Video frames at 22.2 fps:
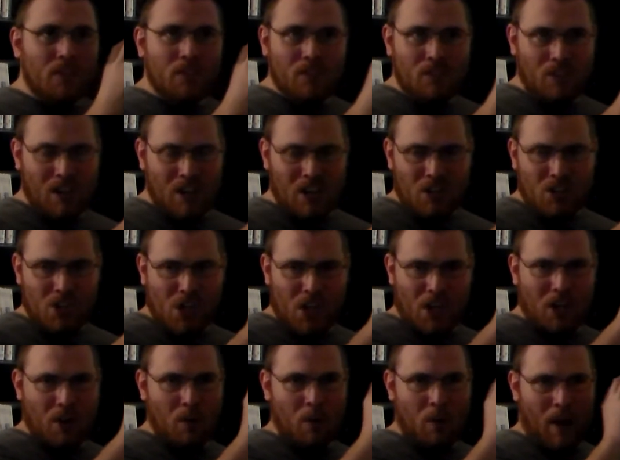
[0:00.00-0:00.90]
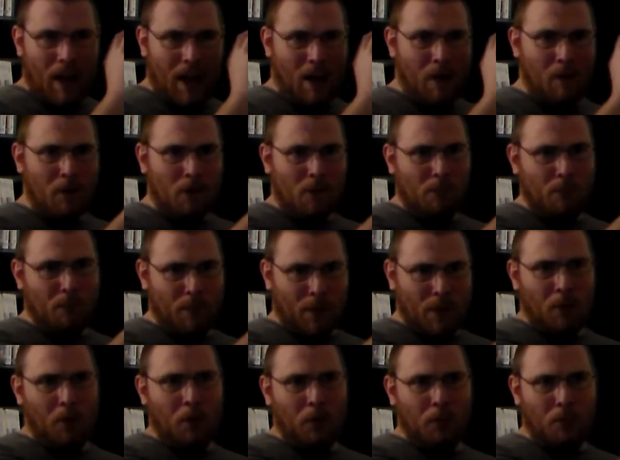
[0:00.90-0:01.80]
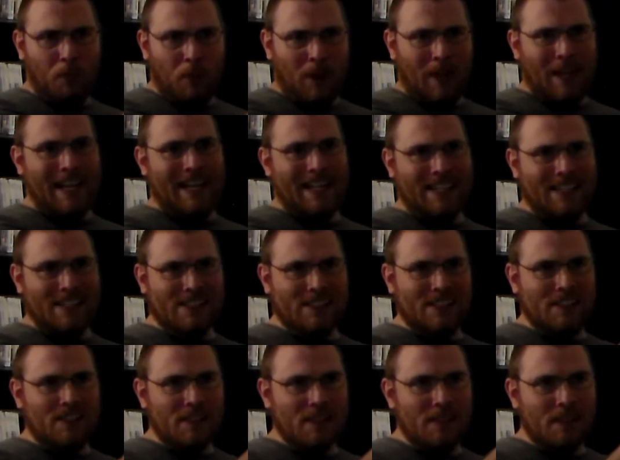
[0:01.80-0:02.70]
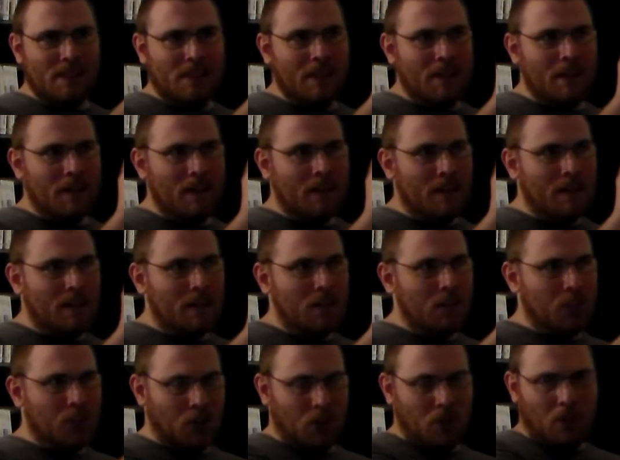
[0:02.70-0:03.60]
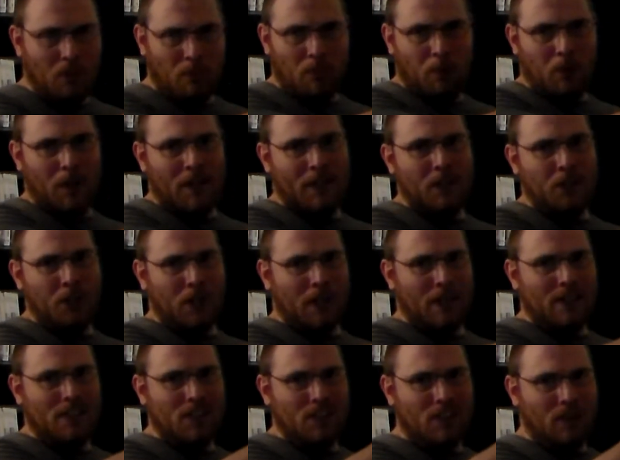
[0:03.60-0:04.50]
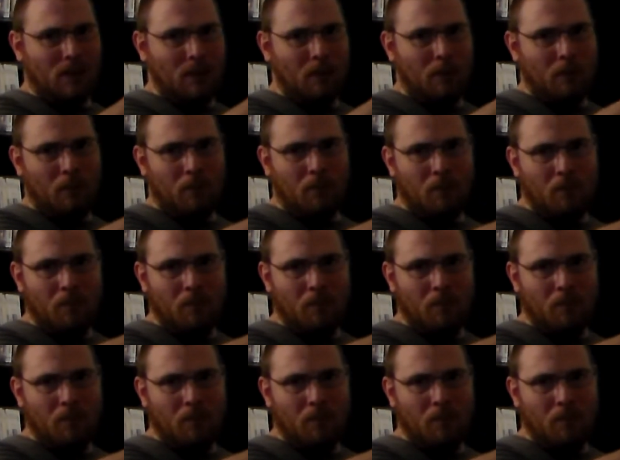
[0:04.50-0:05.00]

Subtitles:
teaching you how to build plays to completion. So